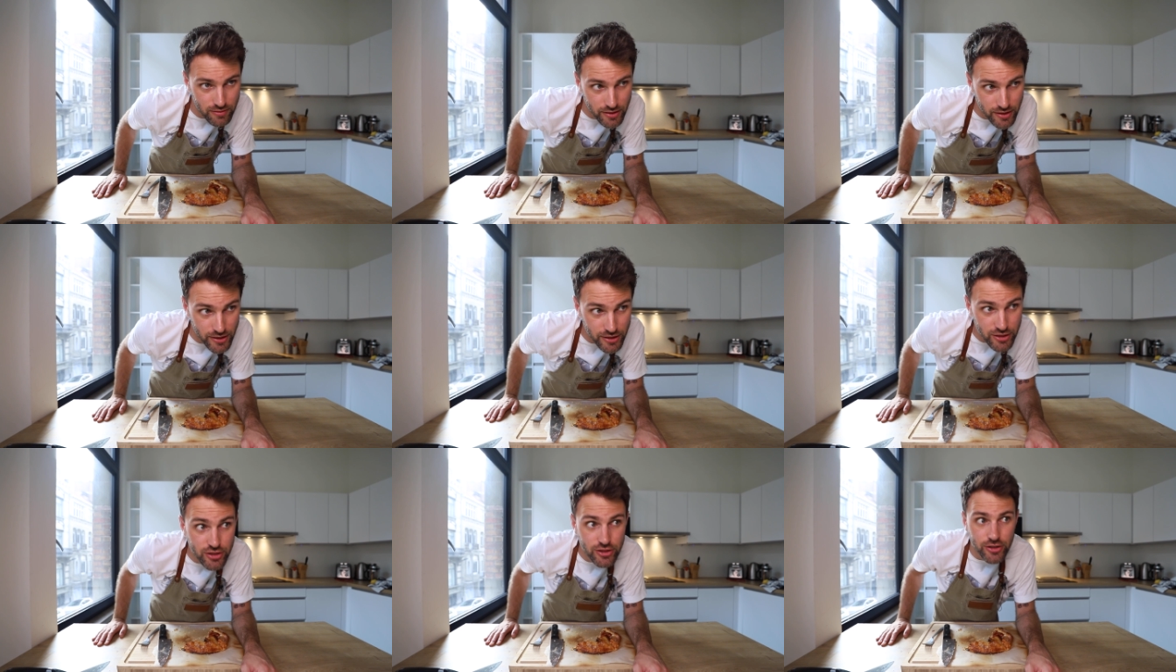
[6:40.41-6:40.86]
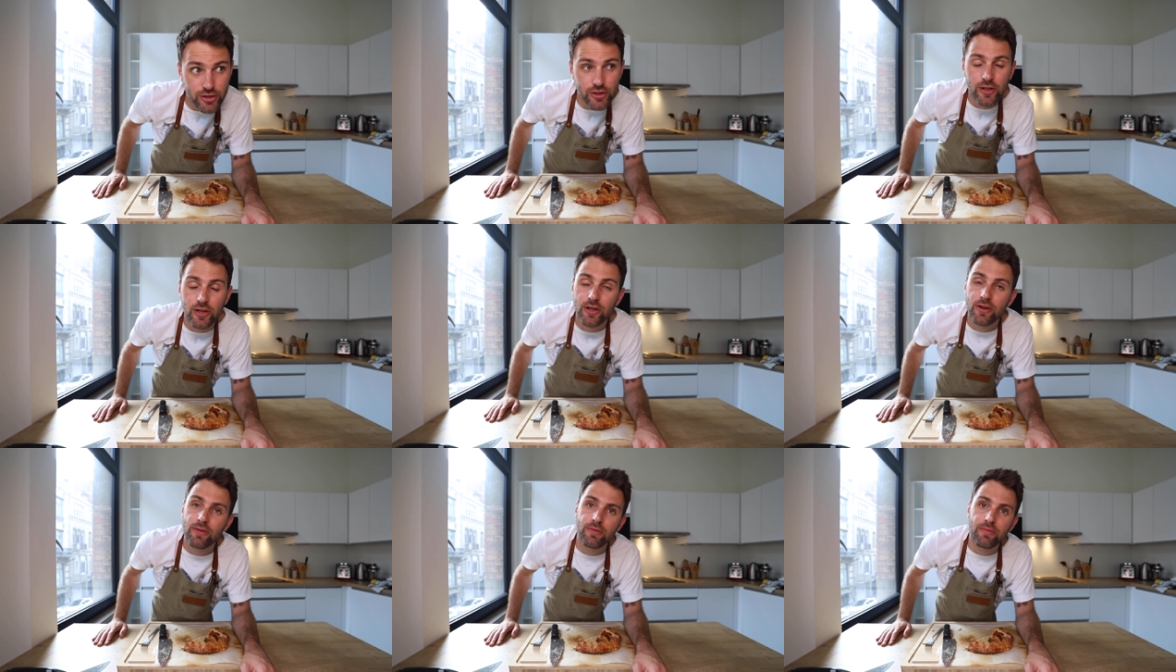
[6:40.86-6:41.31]
eat
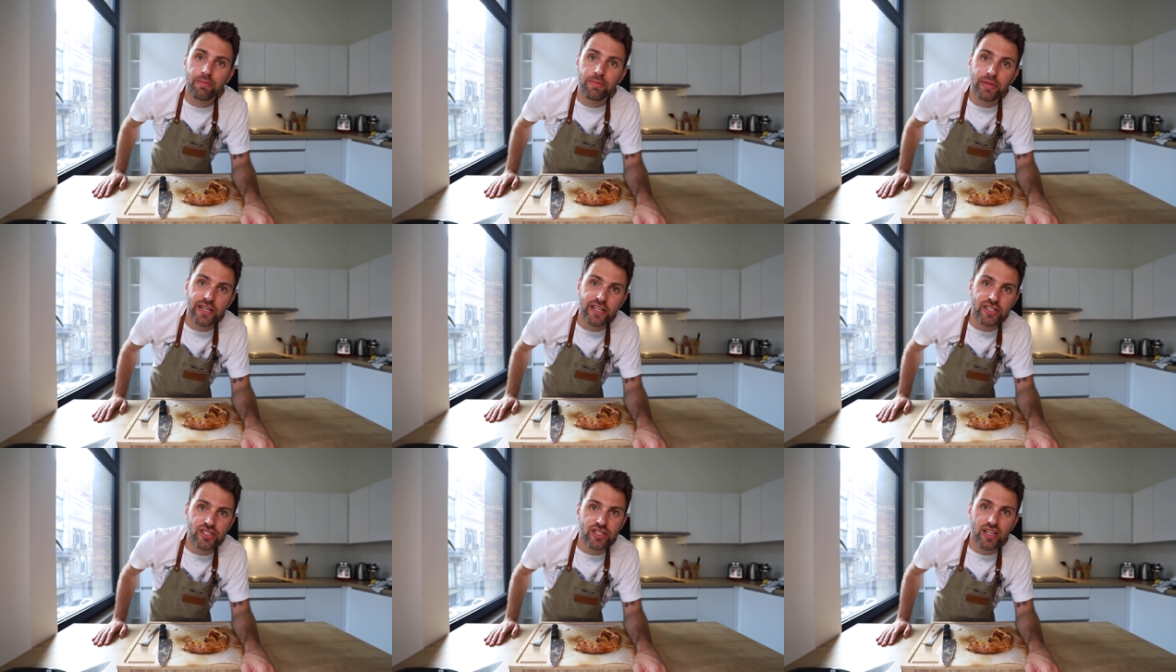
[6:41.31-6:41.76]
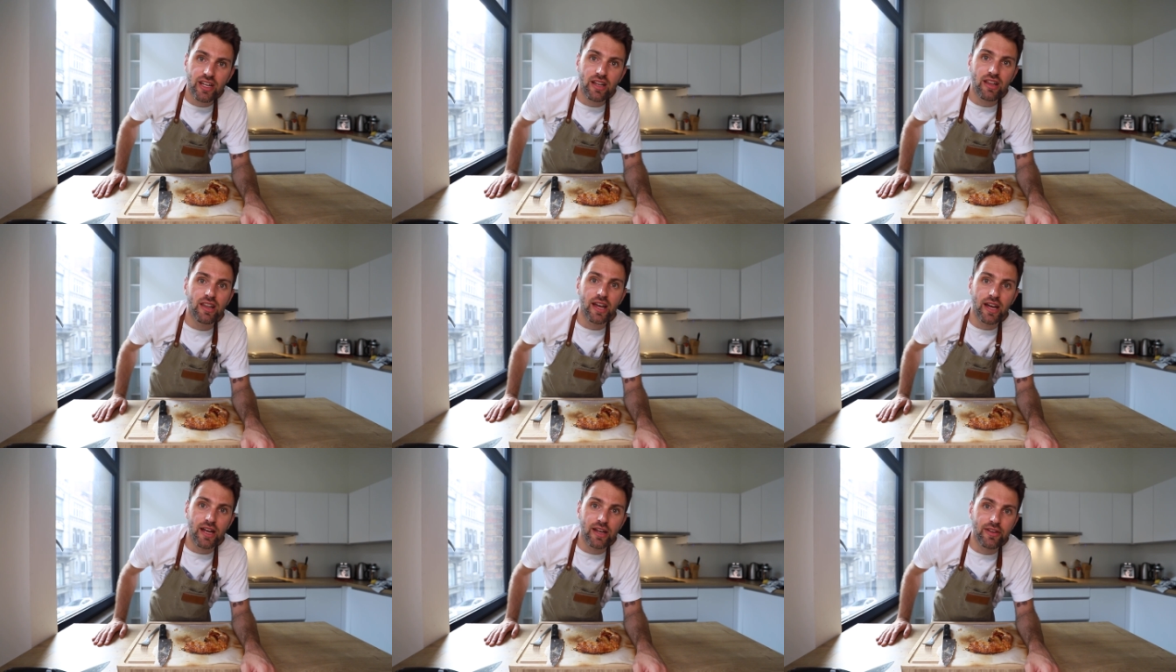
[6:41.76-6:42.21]
your peach
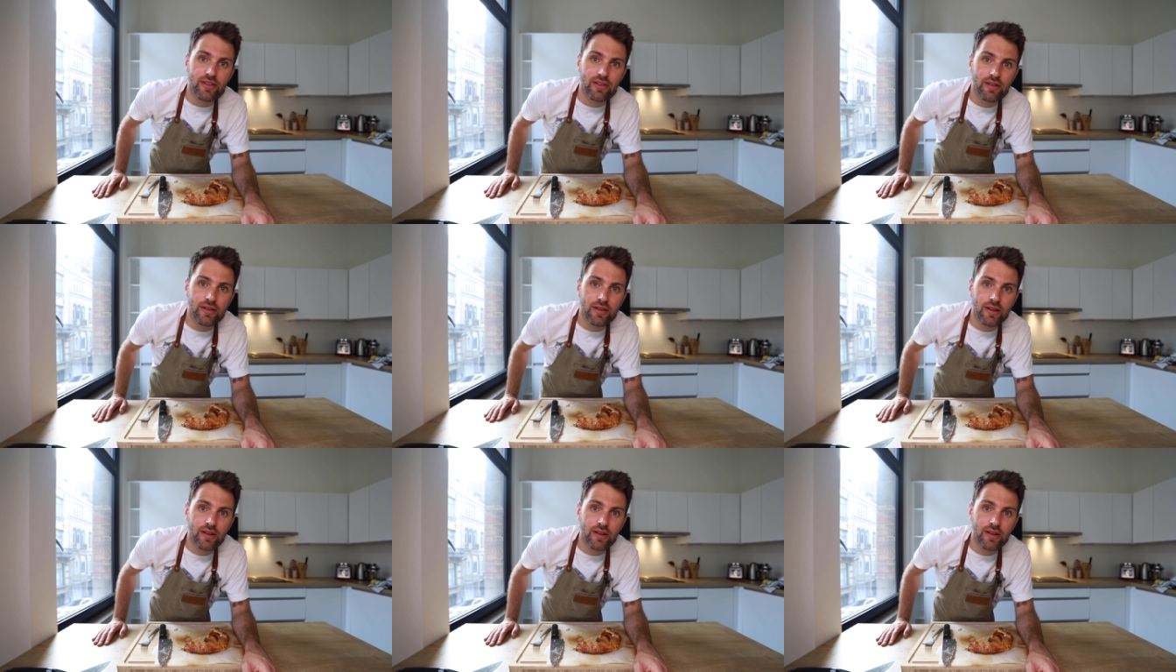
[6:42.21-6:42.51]
galette.